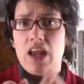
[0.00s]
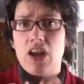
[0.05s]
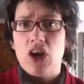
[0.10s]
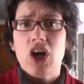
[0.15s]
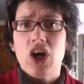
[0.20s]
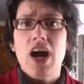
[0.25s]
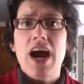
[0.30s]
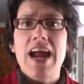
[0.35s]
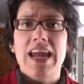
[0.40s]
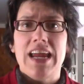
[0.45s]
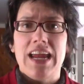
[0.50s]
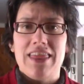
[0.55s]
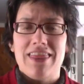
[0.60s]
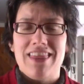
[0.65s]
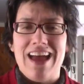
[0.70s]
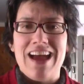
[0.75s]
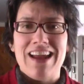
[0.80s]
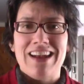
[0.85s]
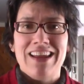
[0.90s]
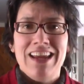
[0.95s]
and crying in
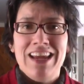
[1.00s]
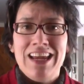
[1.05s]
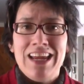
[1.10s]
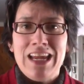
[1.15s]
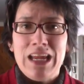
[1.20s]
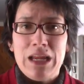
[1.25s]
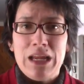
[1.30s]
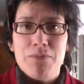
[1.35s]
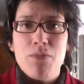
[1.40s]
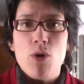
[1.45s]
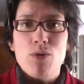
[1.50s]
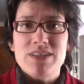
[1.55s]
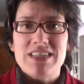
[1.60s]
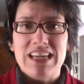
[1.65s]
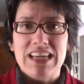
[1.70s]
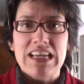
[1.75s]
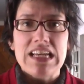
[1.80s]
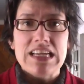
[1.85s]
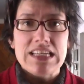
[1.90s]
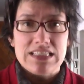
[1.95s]
that.
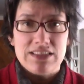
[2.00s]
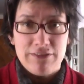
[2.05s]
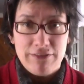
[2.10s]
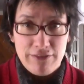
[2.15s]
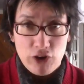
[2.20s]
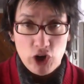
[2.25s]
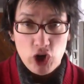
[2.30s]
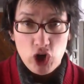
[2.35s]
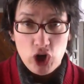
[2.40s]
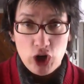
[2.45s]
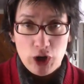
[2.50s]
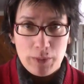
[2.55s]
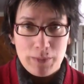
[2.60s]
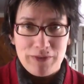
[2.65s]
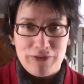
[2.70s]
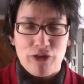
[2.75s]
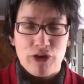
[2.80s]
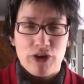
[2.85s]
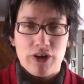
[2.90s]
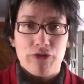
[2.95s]
Emoting is a verb
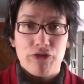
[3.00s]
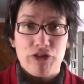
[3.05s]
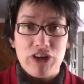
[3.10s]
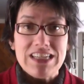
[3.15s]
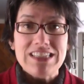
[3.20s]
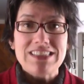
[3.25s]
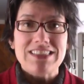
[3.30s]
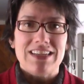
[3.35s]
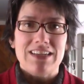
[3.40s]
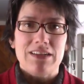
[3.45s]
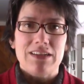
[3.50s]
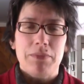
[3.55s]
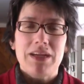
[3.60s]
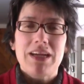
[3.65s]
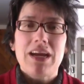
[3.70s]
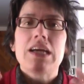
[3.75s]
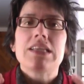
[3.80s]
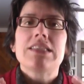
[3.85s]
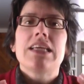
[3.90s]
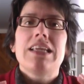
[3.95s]
for a reason,
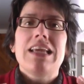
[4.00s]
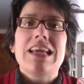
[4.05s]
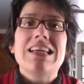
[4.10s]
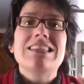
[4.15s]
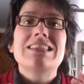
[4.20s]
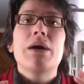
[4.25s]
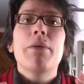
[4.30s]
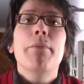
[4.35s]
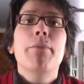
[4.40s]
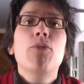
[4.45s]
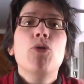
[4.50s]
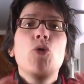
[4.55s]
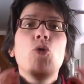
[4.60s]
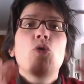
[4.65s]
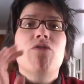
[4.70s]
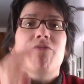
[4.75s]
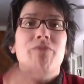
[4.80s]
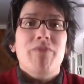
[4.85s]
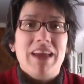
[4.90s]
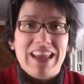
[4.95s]
because it is a
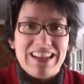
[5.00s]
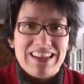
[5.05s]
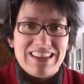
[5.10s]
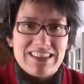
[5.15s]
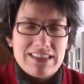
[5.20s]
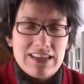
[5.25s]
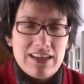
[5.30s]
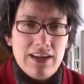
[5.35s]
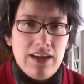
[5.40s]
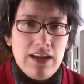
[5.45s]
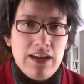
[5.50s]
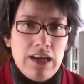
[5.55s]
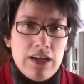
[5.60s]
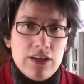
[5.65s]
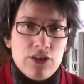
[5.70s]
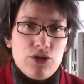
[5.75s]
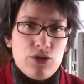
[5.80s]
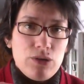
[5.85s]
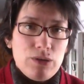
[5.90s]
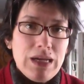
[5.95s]
movement.
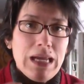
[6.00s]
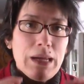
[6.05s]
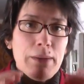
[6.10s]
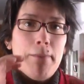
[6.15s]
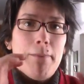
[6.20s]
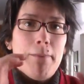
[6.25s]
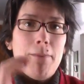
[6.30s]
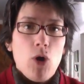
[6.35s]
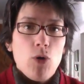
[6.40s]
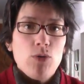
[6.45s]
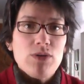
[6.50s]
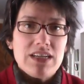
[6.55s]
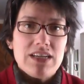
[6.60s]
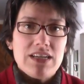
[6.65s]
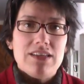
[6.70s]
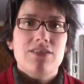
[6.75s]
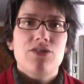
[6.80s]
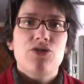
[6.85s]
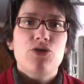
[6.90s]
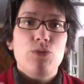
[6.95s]
To emote
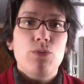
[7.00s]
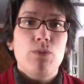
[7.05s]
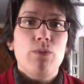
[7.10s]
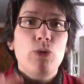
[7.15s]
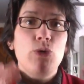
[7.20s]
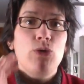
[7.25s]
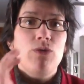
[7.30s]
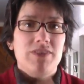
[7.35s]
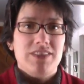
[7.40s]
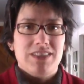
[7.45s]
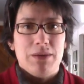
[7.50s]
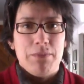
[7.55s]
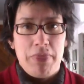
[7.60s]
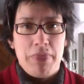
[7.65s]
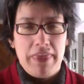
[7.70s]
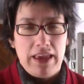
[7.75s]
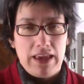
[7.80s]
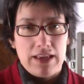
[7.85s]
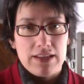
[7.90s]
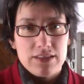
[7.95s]
is to move
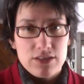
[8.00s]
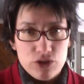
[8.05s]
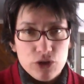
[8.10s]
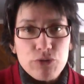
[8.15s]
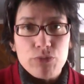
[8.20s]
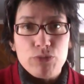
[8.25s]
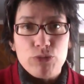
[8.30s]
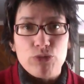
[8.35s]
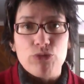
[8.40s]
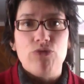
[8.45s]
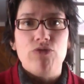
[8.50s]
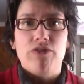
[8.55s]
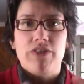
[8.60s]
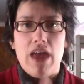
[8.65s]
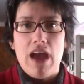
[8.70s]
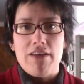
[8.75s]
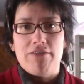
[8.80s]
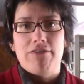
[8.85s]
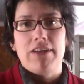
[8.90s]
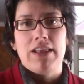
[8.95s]
something. It's to move
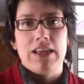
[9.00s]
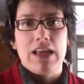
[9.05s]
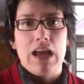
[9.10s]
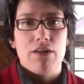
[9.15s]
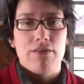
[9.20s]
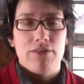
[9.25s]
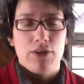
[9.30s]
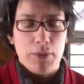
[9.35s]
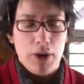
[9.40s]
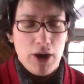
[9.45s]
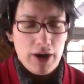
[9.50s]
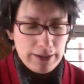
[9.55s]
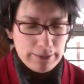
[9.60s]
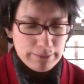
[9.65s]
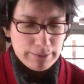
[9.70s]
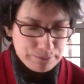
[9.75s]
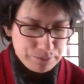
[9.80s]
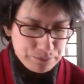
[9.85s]
that feeling out of your body.